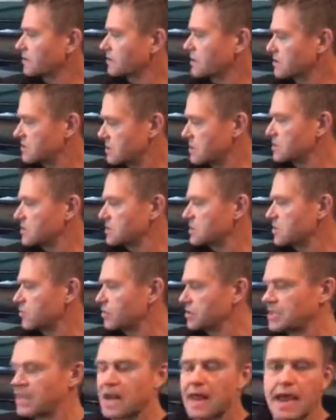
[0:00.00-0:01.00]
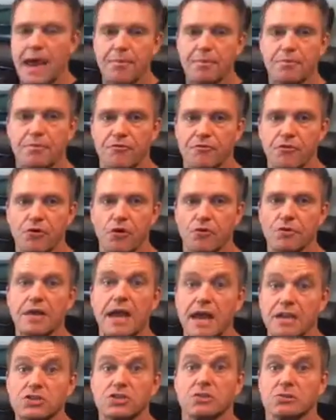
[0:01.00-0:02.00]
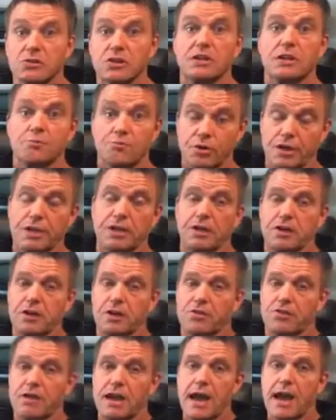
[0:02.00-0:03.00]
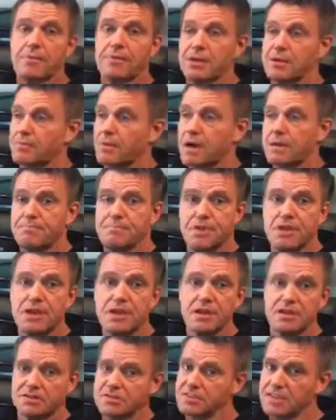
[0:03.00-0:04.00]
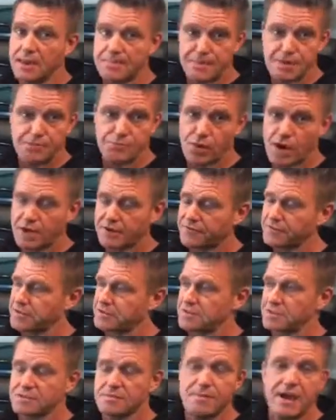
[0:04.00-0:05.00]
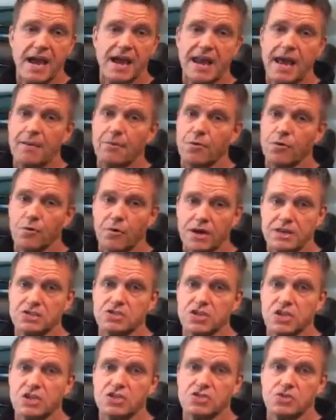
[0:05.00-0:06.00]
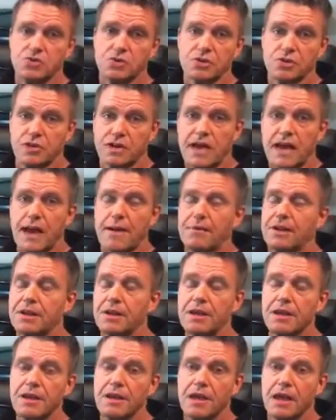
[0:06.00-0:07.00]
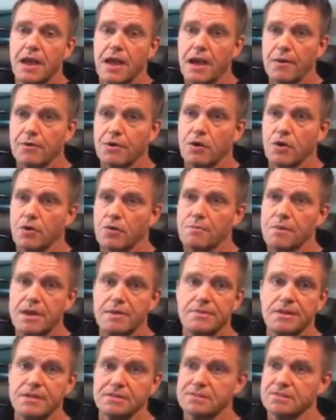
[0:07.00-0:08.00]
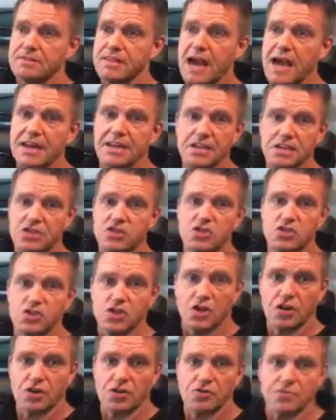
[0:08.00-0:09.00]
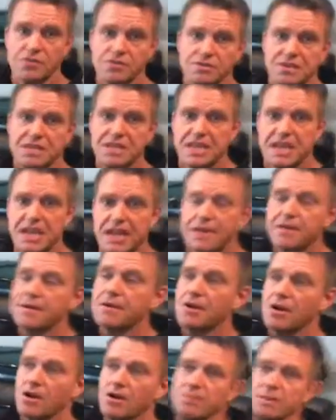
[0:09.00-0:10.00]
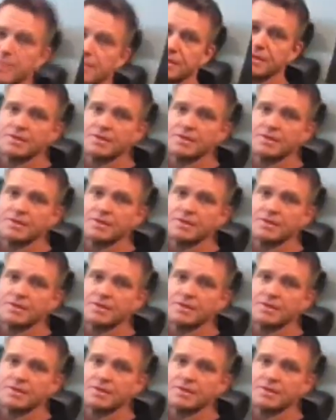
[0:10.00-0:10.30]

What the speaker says: consistency with that habit before we actually look at bringing in another habit. It might be skipping breakfast is a bad habit we want to change to a good habit, or maybe it's not eating sugar during the day, or maybe